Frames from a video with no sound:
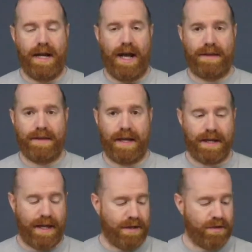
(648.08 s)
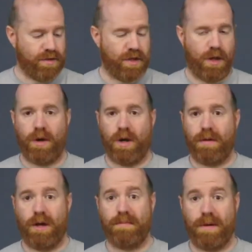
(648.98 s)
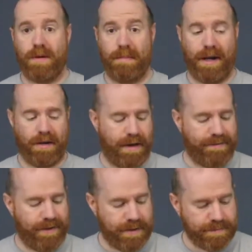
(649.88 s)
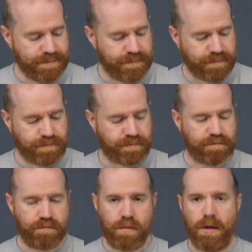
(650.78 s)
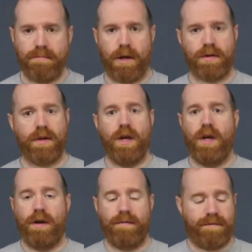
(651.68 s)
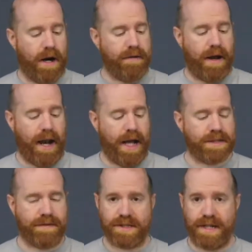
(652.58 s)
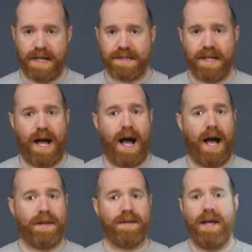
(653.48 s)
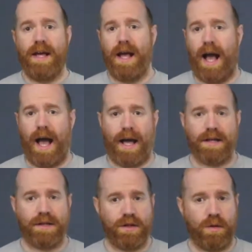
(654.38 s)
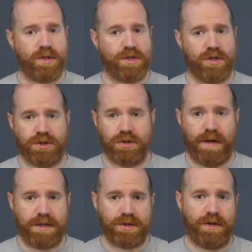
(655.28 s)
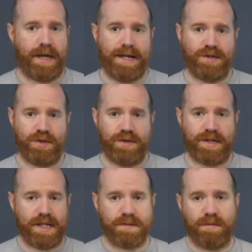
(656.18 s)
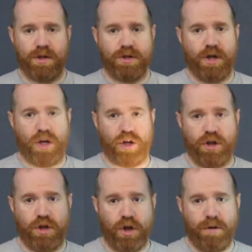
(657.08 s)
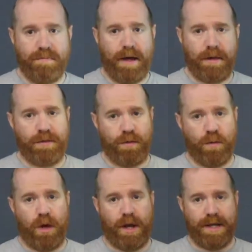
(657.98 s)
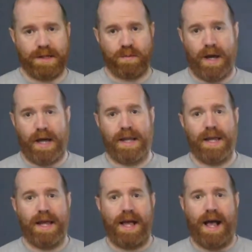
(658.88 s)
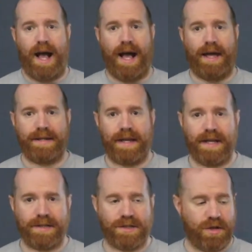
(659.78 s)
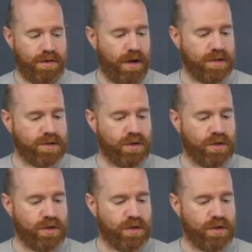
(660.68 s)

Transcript: and then I use another one on a bigger rifle. But very, very nice, fits nice in the hand. Loads of search and rescue guys use this because you've got a good big throw on it as well, and it's 2000